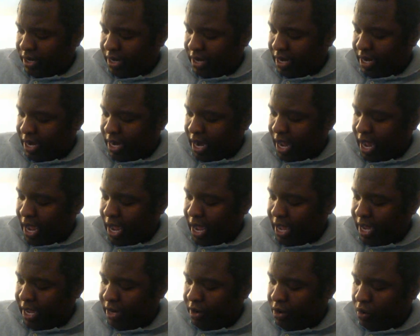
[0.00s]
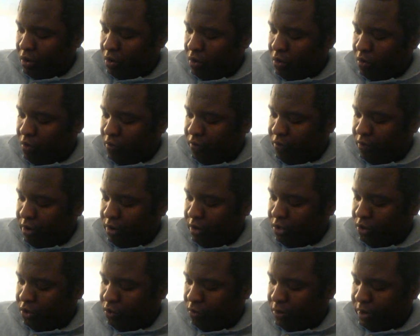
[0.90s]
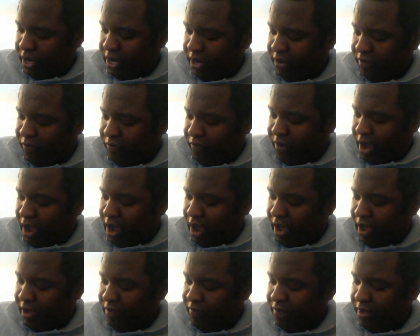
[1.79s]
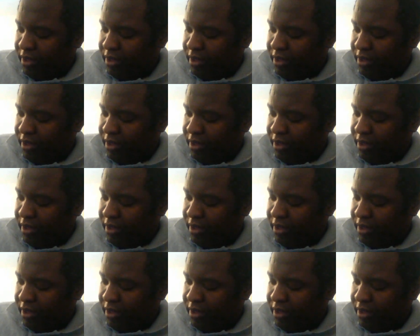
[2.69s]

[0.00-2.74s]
9/25.